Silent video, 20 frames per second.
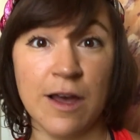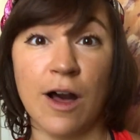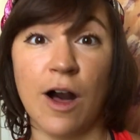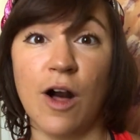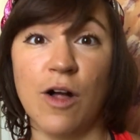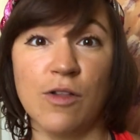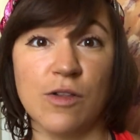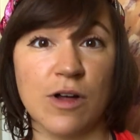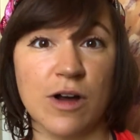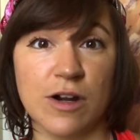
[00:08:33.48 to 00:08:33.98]

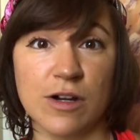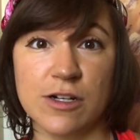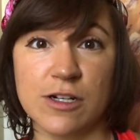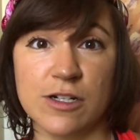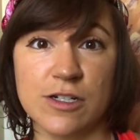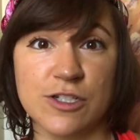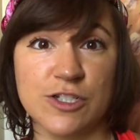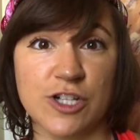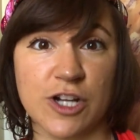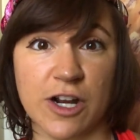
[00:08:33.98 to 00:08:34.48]
a
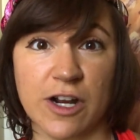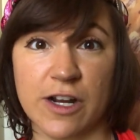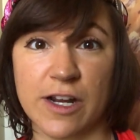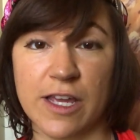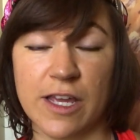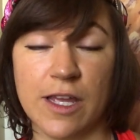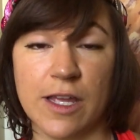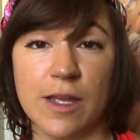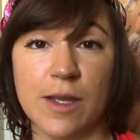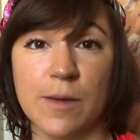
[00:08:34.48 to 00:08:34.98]
longer
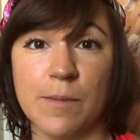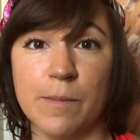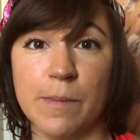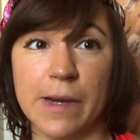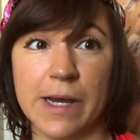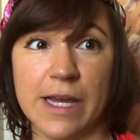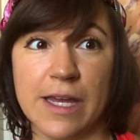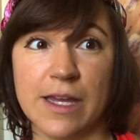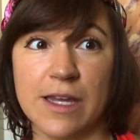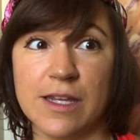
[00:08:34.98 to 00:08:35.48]
journey,
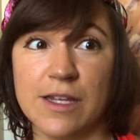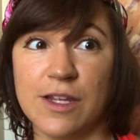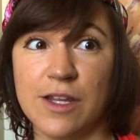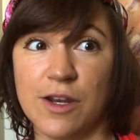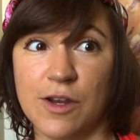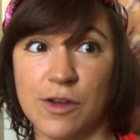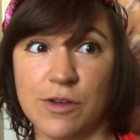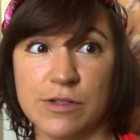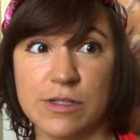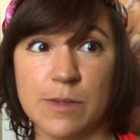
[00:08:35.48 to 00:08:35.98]
but you
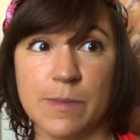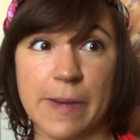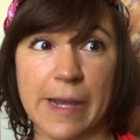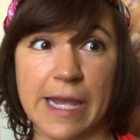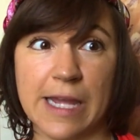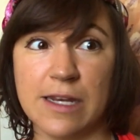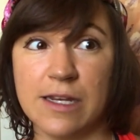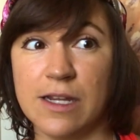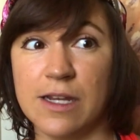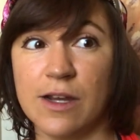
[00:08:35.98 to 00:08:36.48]
know,
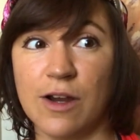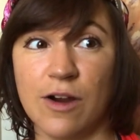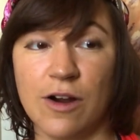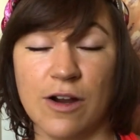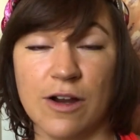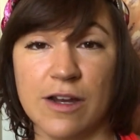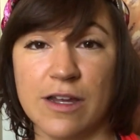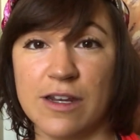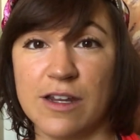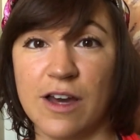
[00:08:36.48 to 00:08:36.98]
depending
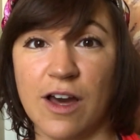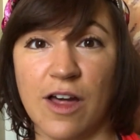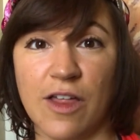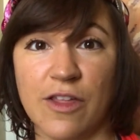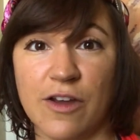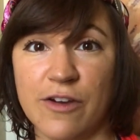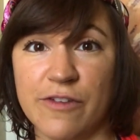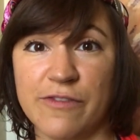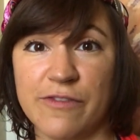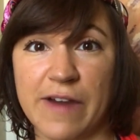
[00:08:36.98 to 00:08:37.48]
on
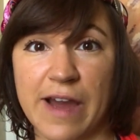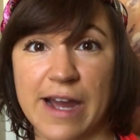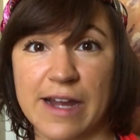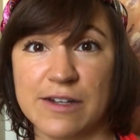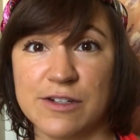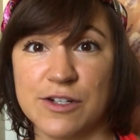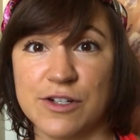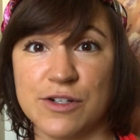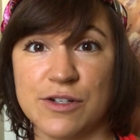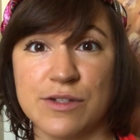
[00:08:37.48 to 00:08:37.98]
other
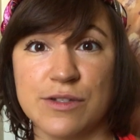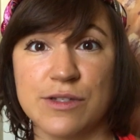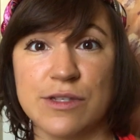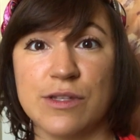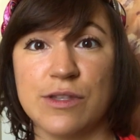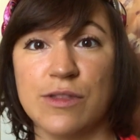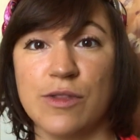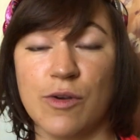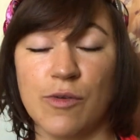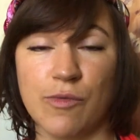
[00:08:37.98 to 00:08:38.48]
factors,
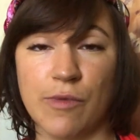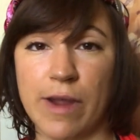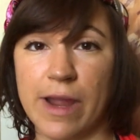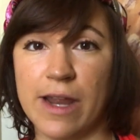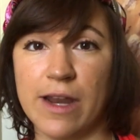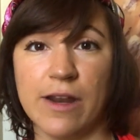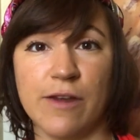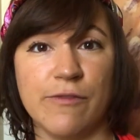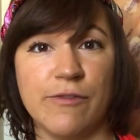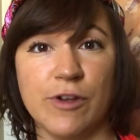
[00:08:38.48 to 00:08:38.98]
the
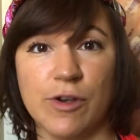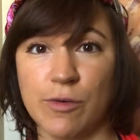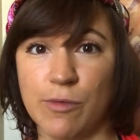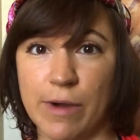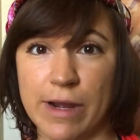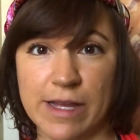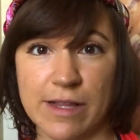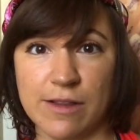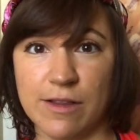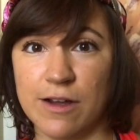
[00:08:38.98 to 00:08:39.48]
rate of your
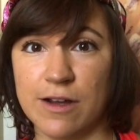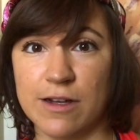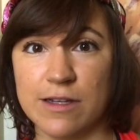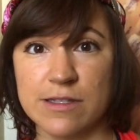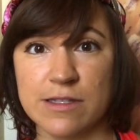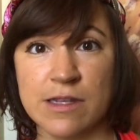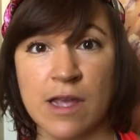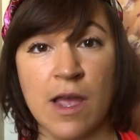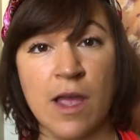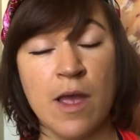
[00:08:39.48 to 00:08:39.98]
weight
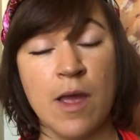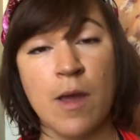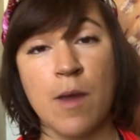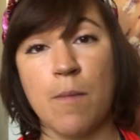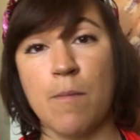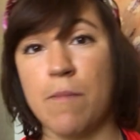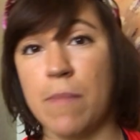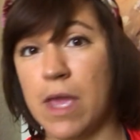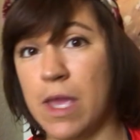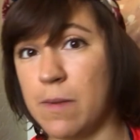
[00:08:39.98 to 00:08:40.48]
loss
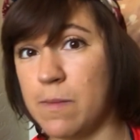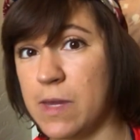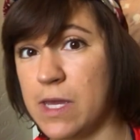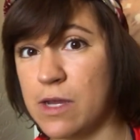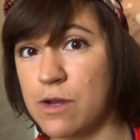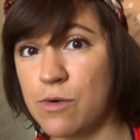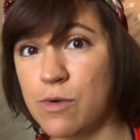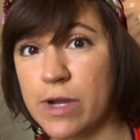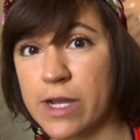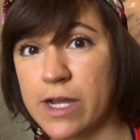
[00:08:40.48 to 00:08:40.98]
maybe
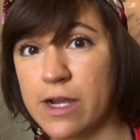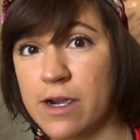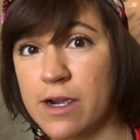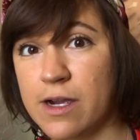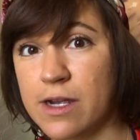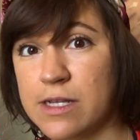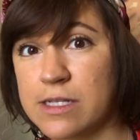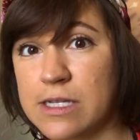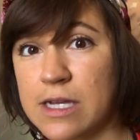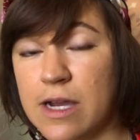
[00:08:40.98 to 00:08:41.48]
quicker
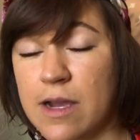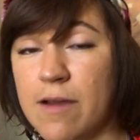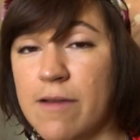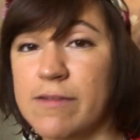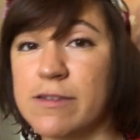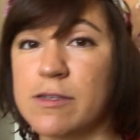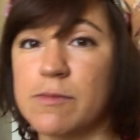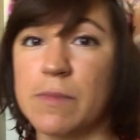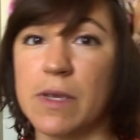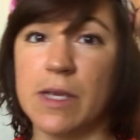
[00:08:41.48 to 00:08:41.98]
at
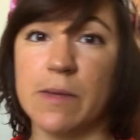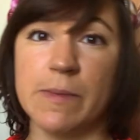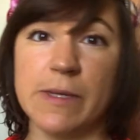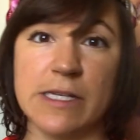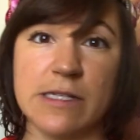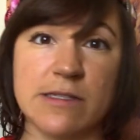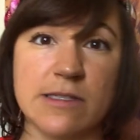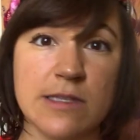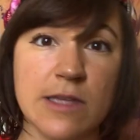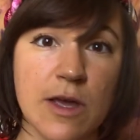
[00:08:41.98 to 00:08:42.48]
times, maybe
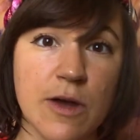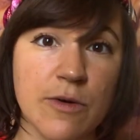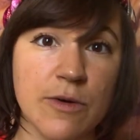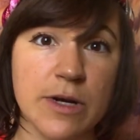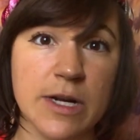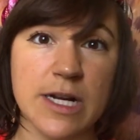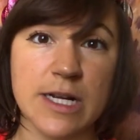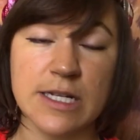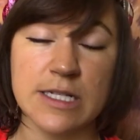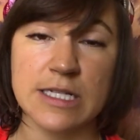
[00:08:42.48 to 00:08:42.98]

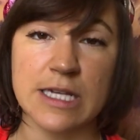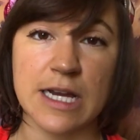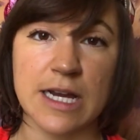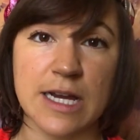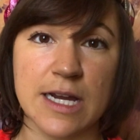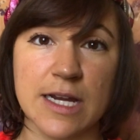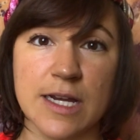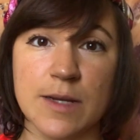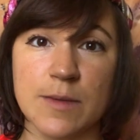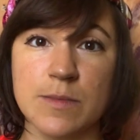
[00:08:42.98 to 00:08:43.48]
slower at
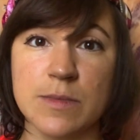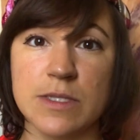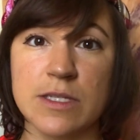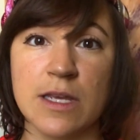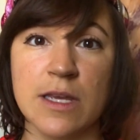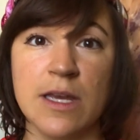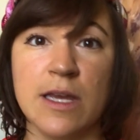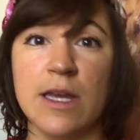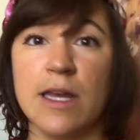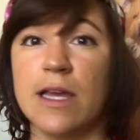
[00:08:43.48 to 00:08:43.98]
times.
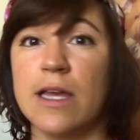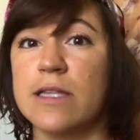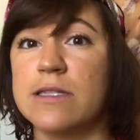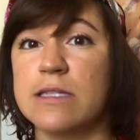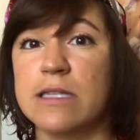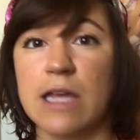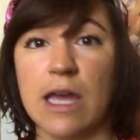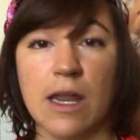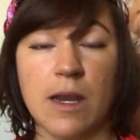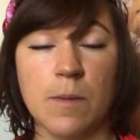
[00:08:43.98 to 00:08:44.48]
It's
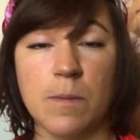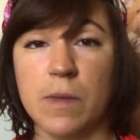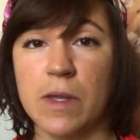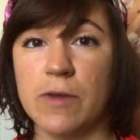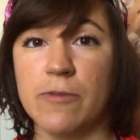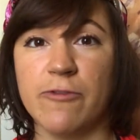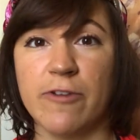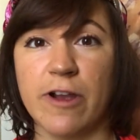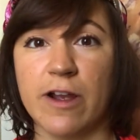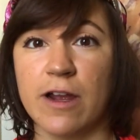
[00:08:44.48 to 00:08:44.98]
going to be
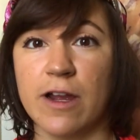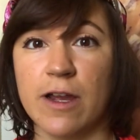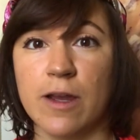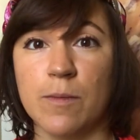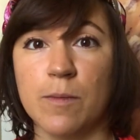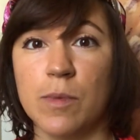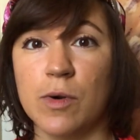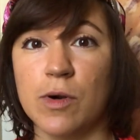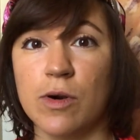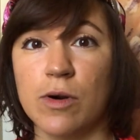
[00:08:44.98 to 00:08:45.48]

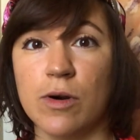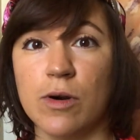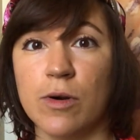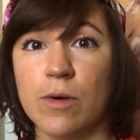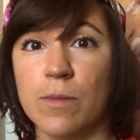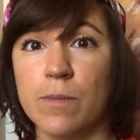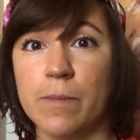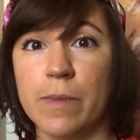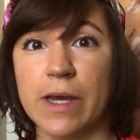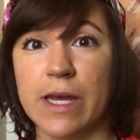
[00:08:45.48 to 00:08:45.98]
variable,
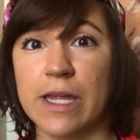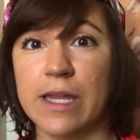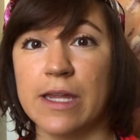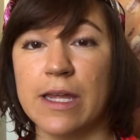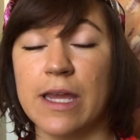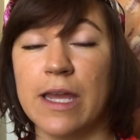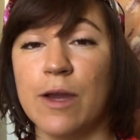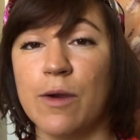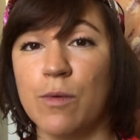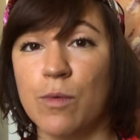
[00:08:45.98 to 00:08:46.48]
but
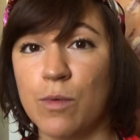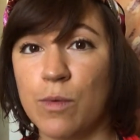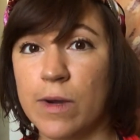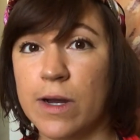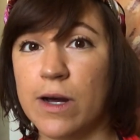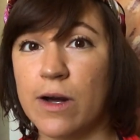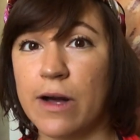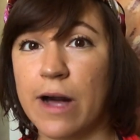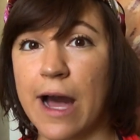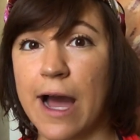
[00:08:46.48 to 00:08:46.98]
it
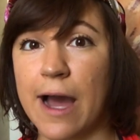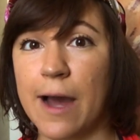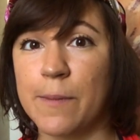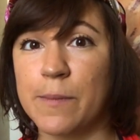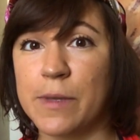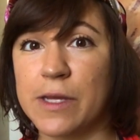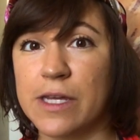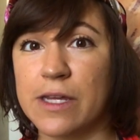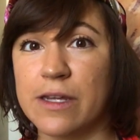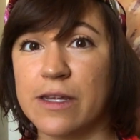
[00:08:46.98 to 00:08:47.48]
will
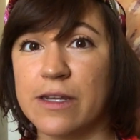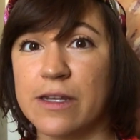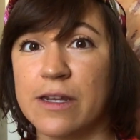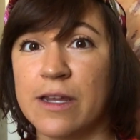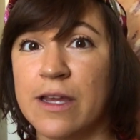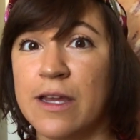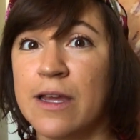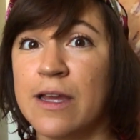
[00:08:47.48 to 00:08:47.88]
happen,